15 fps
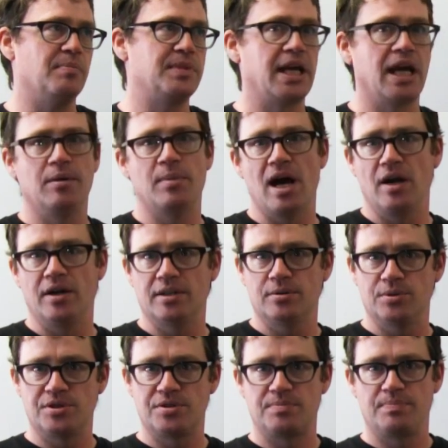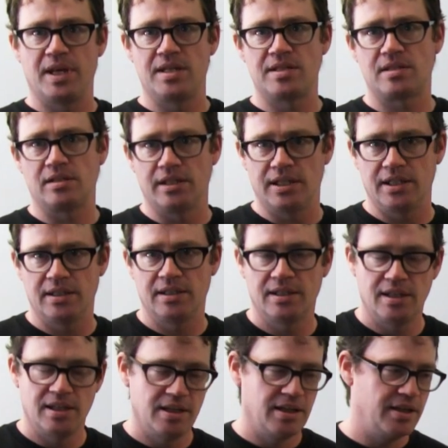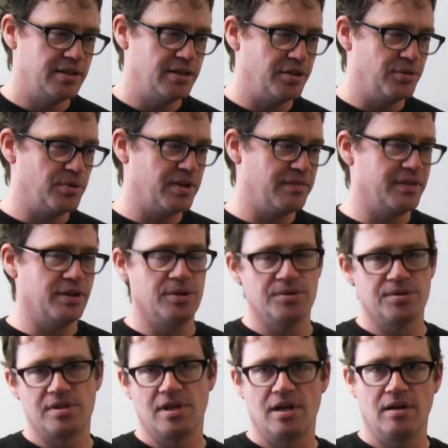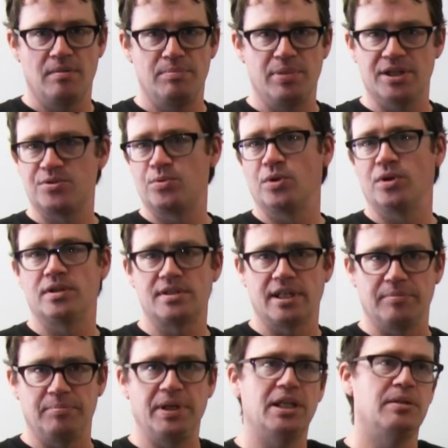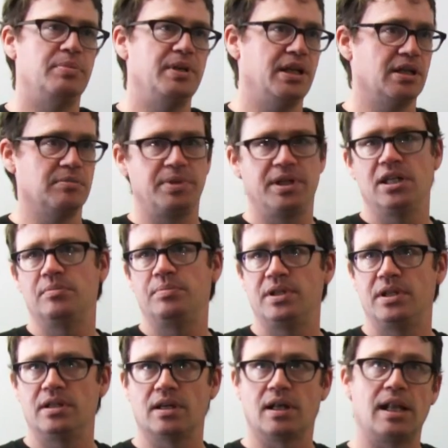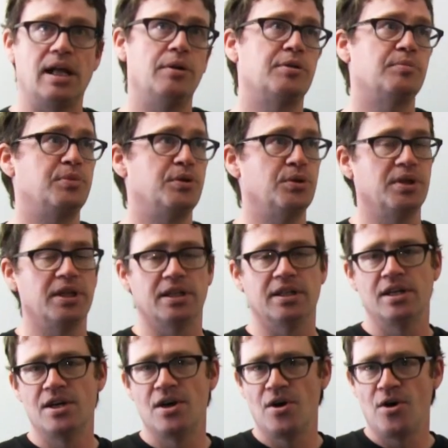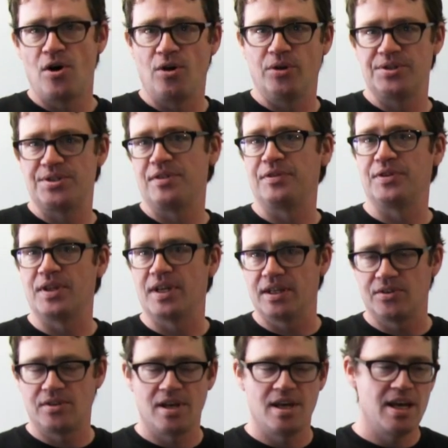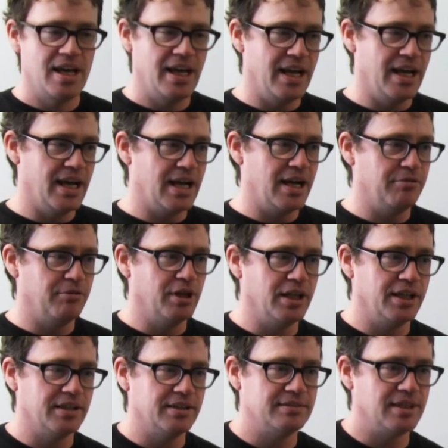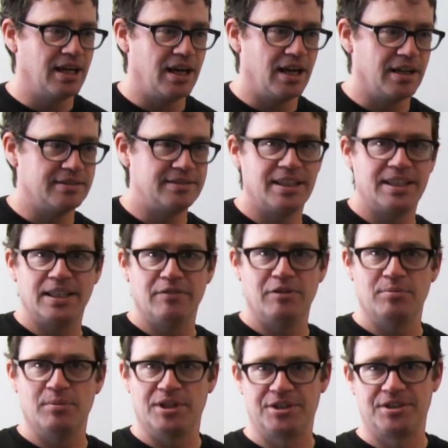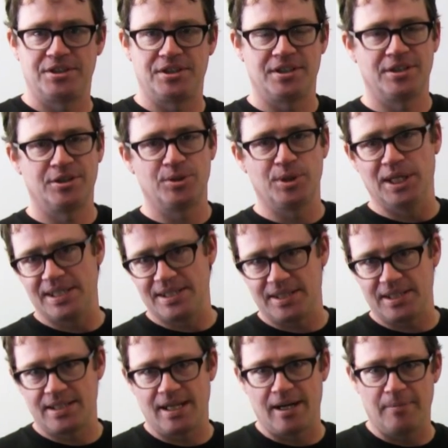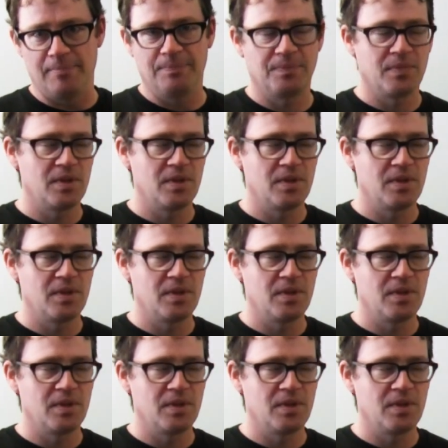came out, it was basically another one of those buzzwords like B2B and P2P and cloud computing, all these different things. And I really didn't give it much credence at the time.